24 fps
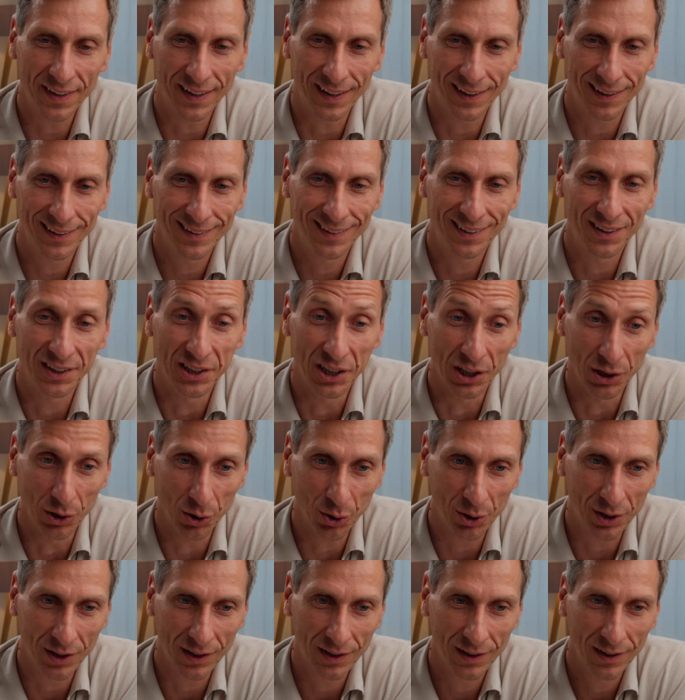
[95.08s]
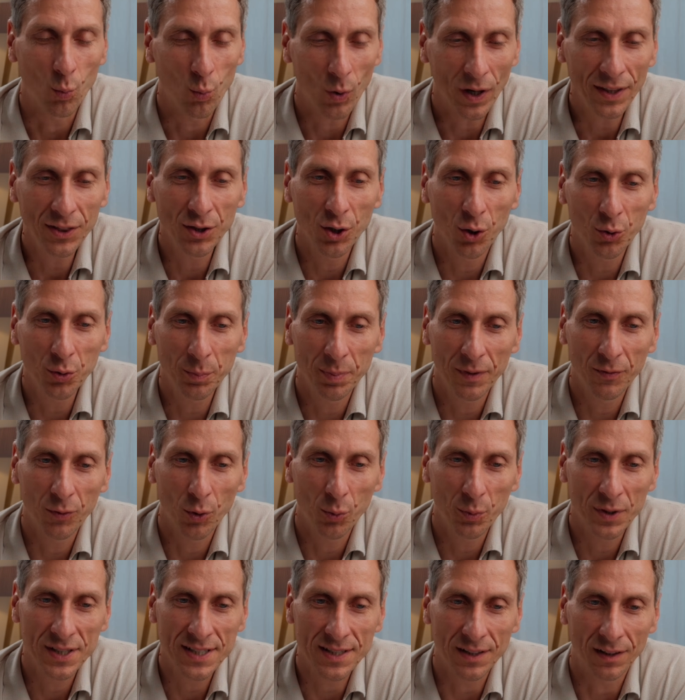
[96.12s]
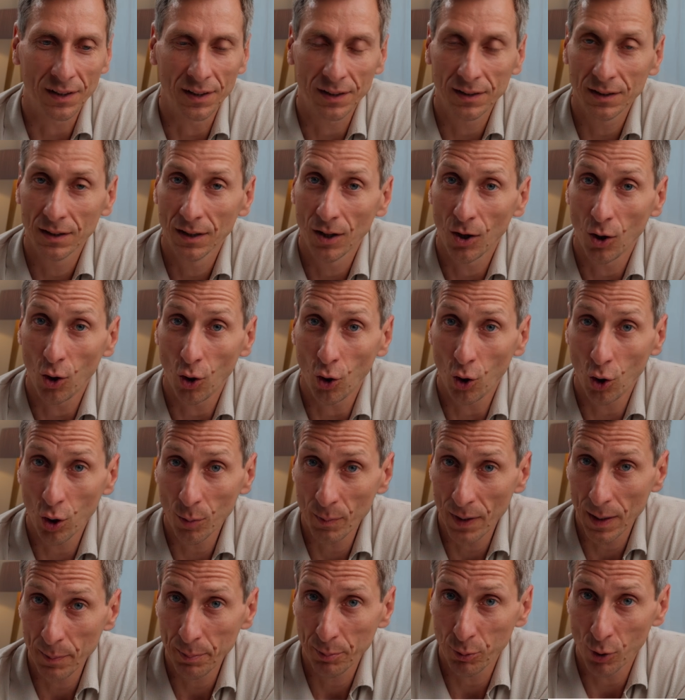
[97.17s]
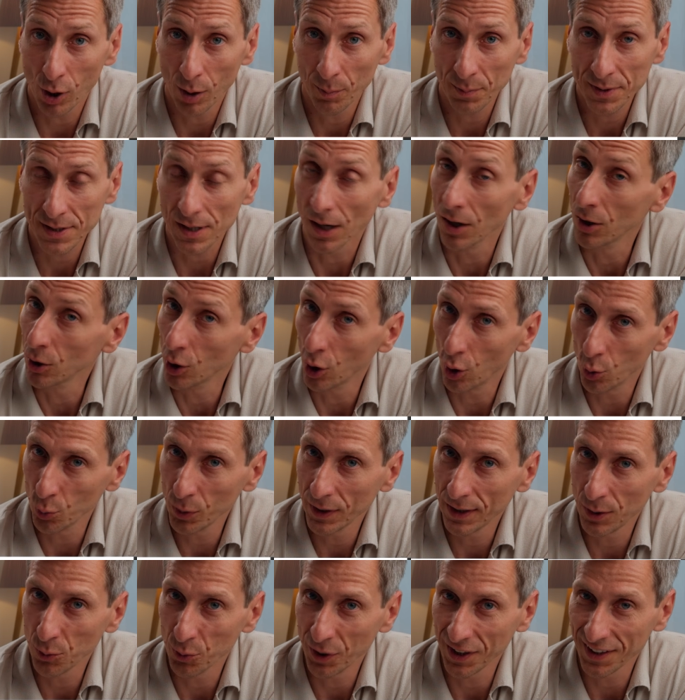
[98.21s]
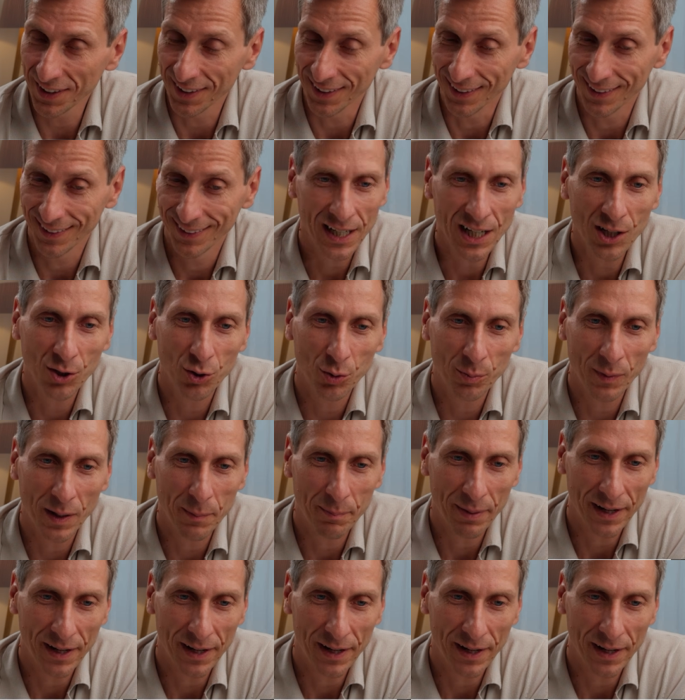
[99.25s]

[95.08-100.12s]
thing, the look. One note before we start. All my prompts are already written. They are on my